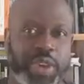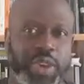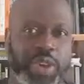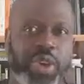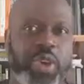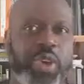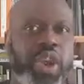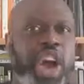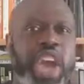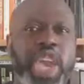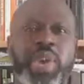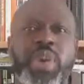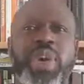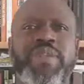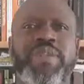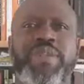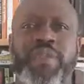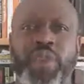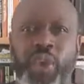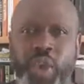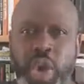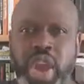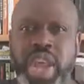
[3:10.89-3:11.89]
Or are you
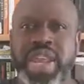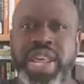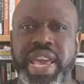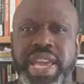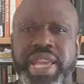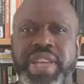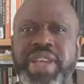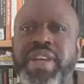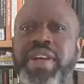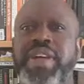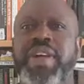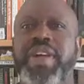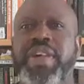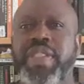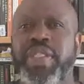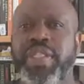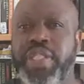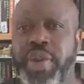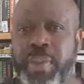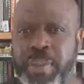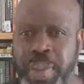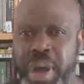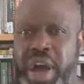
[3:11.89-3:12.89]
avoiding
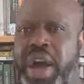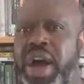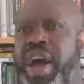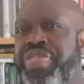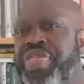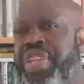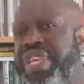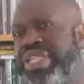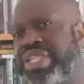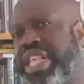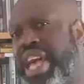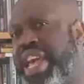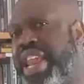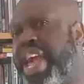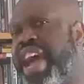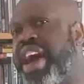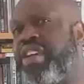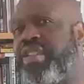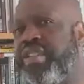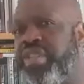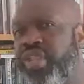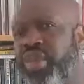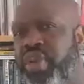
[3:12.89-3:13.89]
the path that's laid
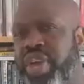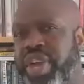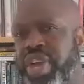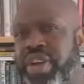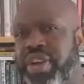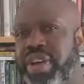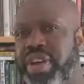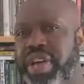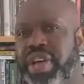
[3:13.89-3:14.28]
out for you?